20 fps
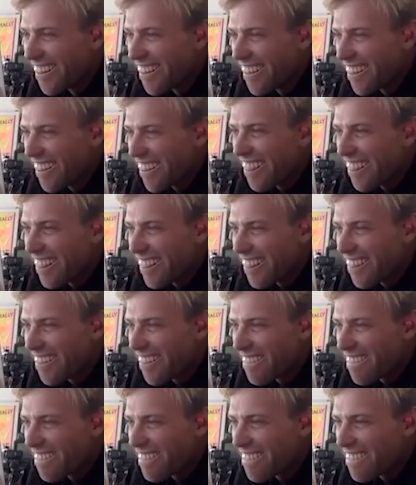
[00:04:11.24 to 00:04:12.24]

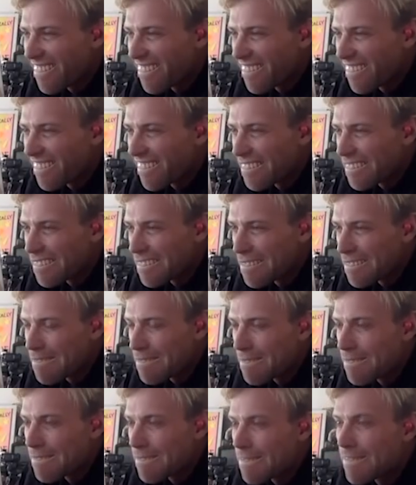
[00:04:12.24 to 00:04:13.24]

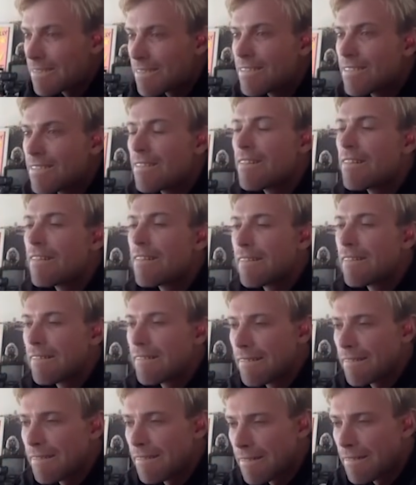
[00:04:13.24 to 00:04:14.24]

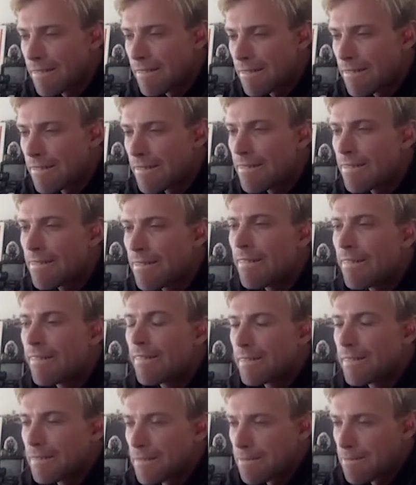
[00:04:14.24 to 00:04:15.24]

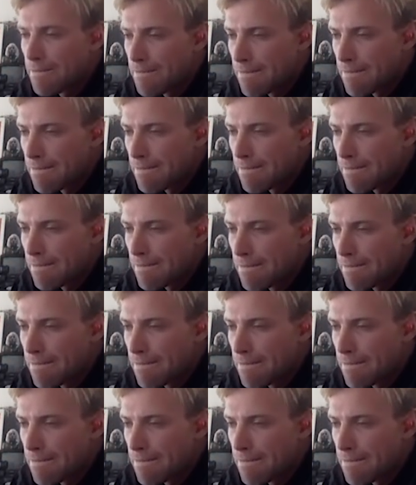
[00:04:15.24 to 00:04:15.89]
No words are spoken by the person on screen.